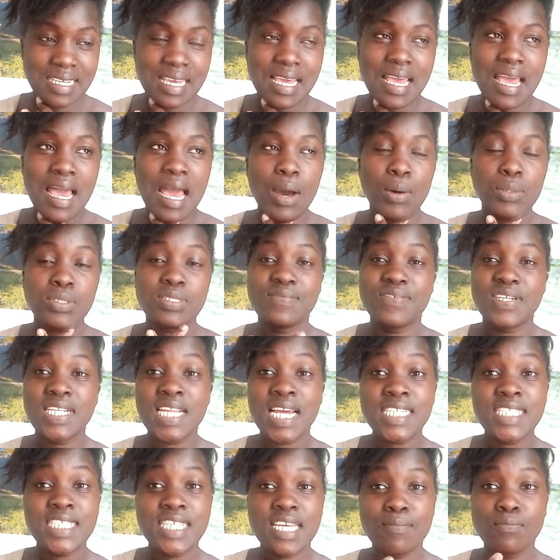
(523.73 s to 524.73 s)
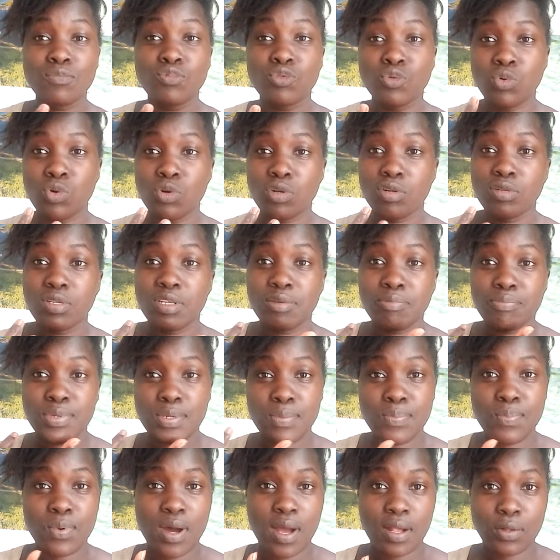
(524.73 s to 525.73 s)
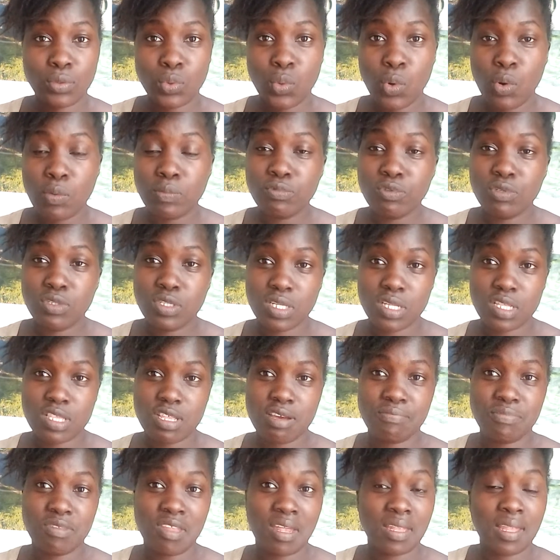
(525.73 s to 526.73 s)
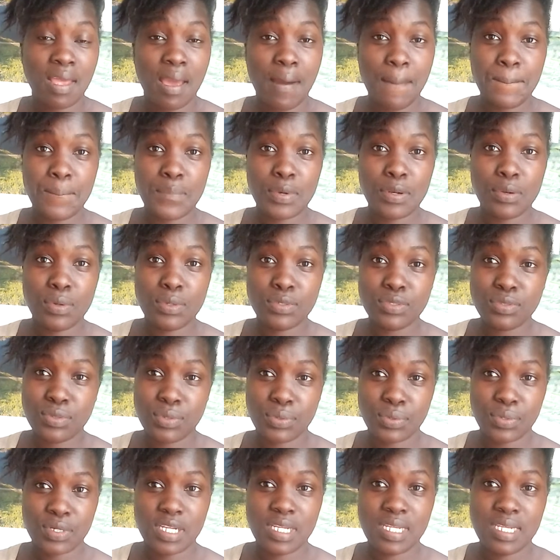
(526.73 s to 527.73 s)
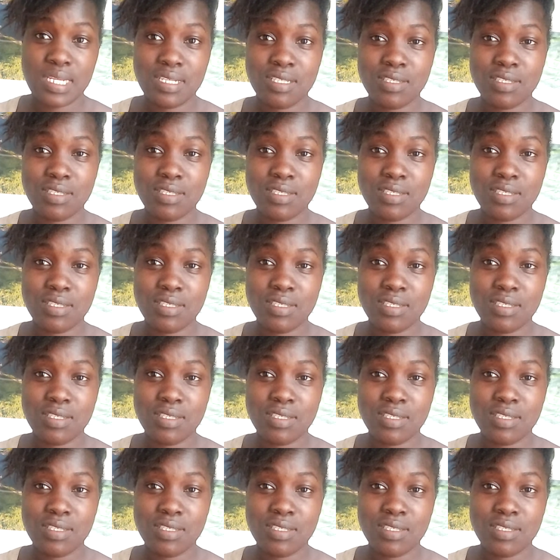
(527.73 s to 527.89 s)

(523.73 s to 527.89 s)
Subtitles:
I was even ashamed to call the people at home to tell them that I'm lost already.